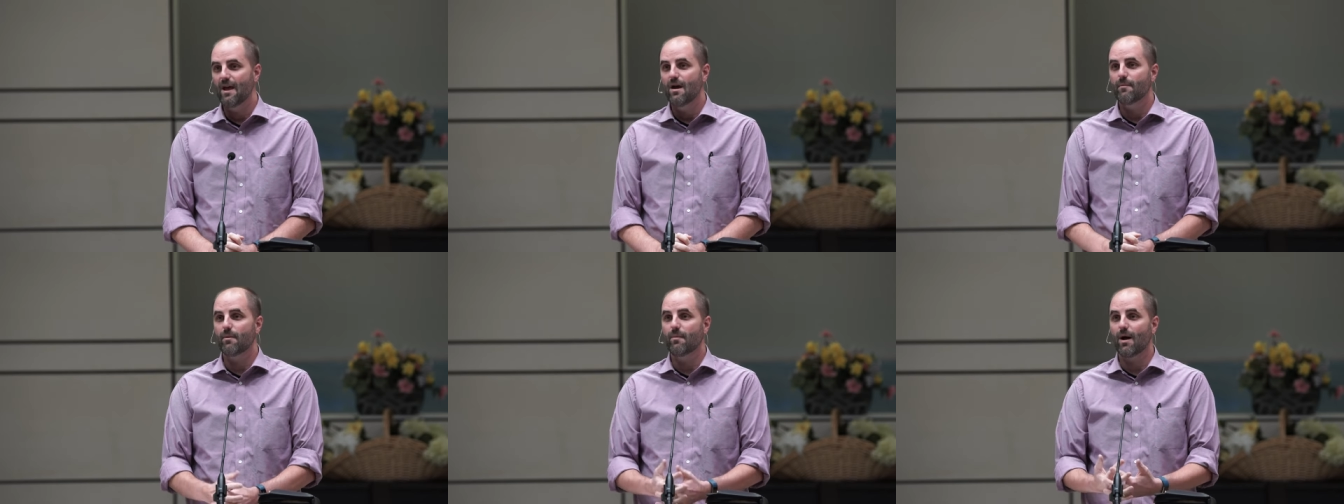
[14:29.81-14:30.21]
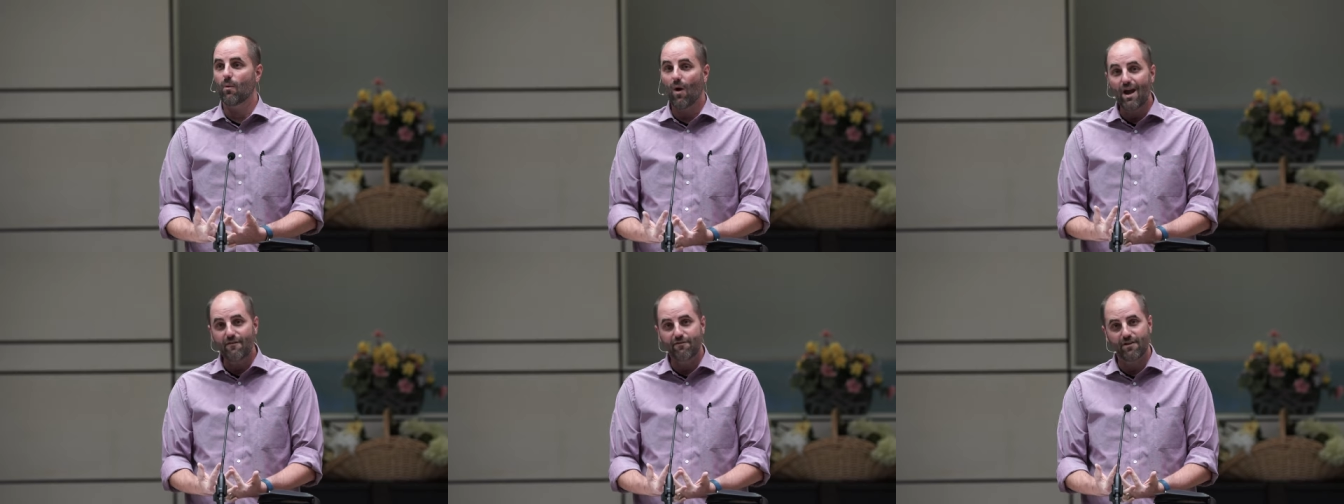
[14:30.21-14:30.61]
But my
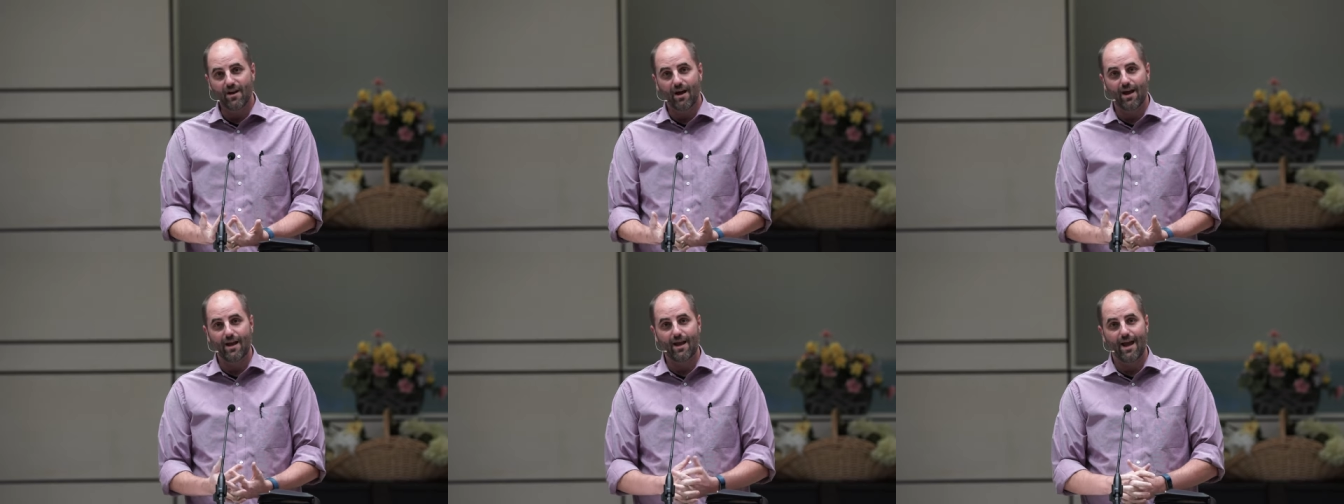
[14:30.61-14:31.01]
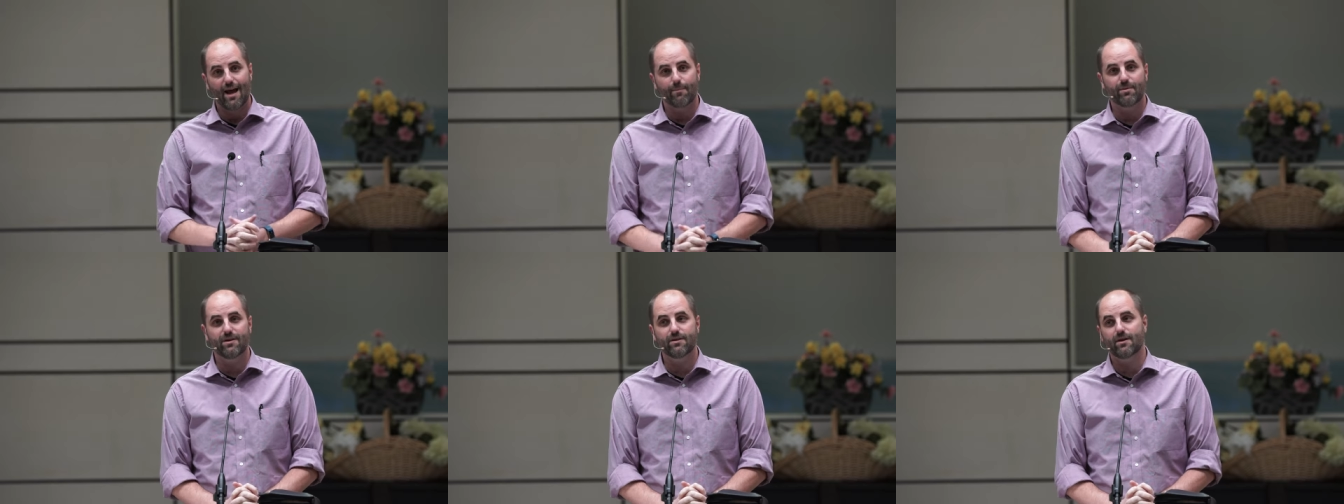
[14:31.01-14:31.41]
wife and I
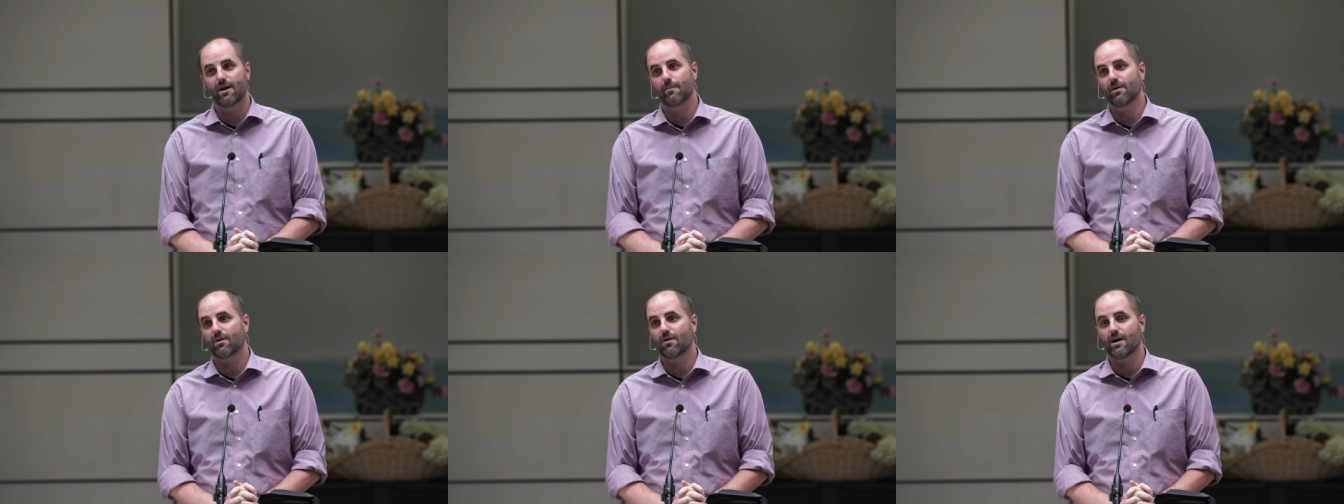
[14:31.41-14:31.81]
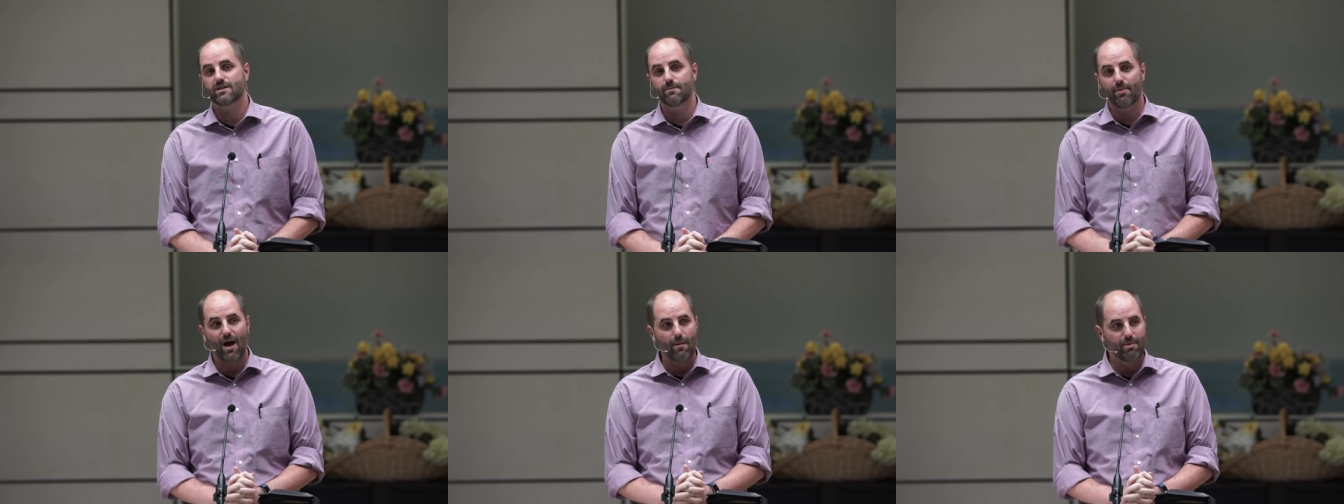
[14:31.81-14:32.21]
happened to come across a
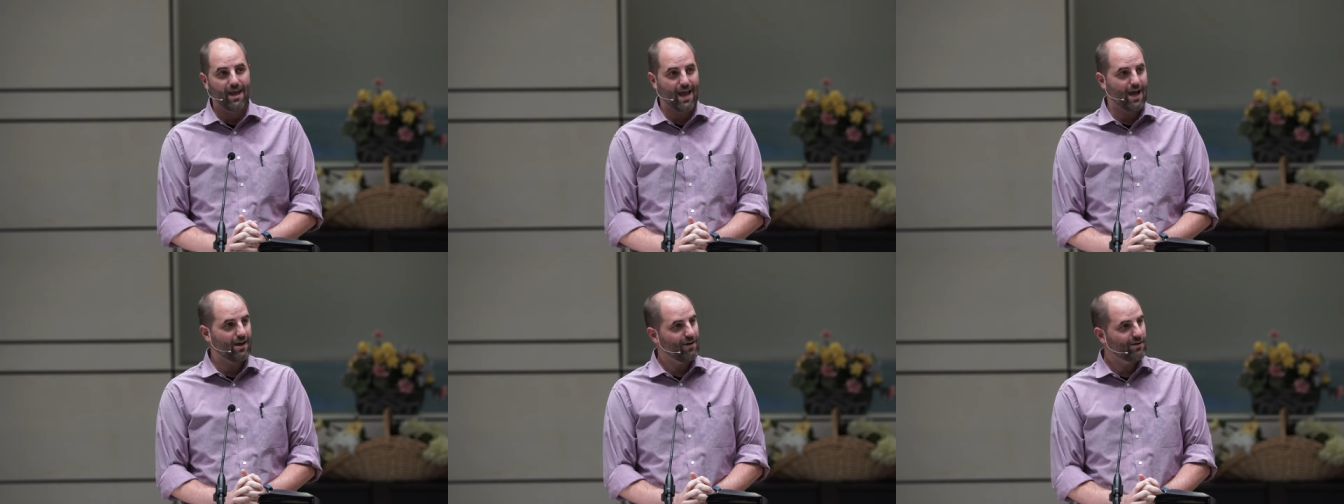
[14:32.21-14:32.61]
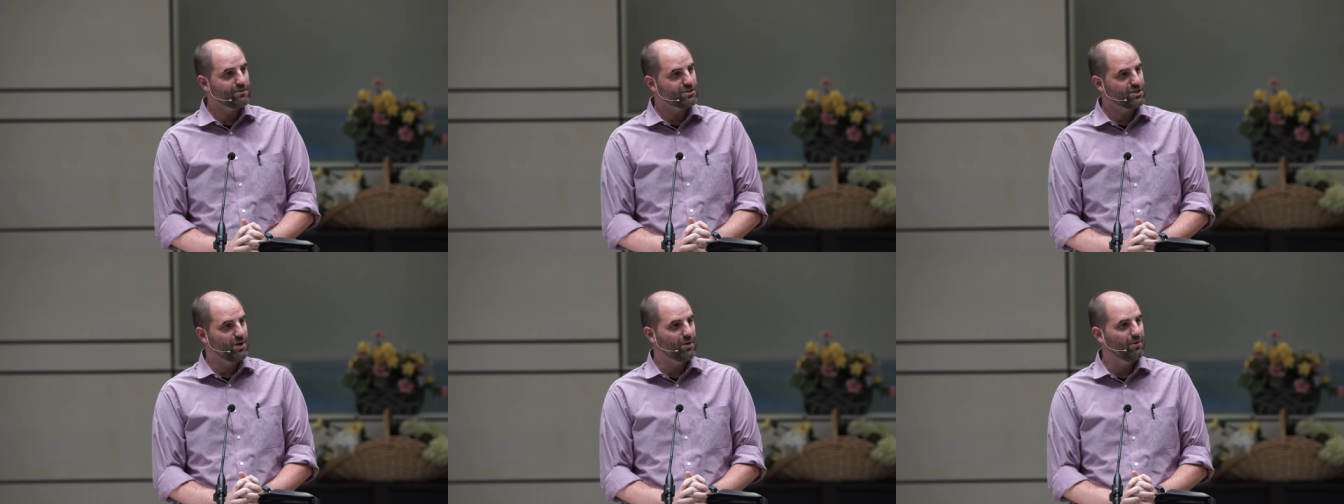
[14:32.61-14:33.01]
bobcat
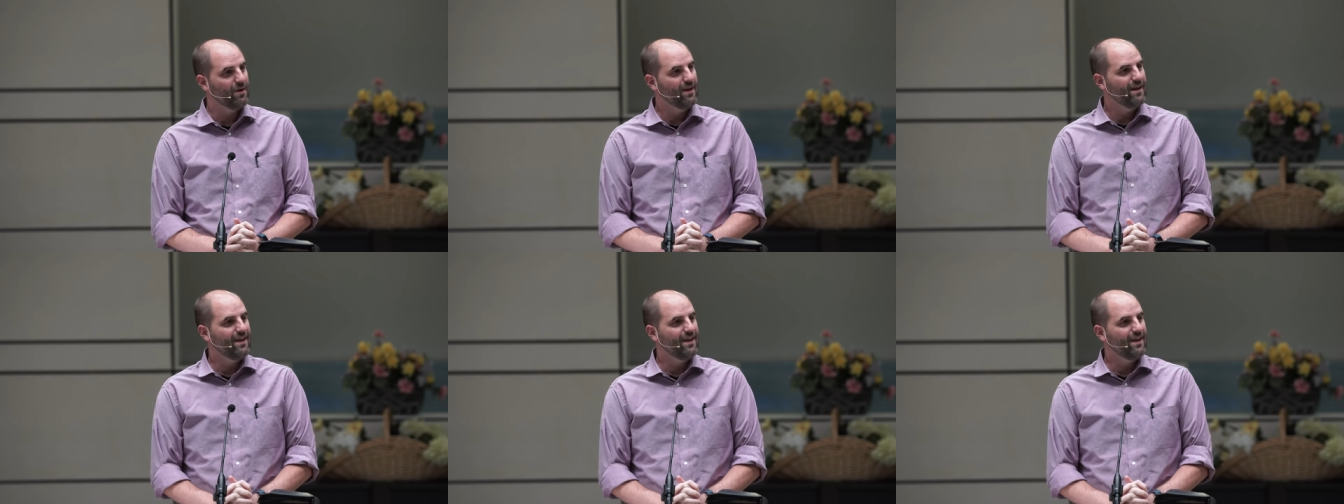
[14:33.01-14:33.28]
also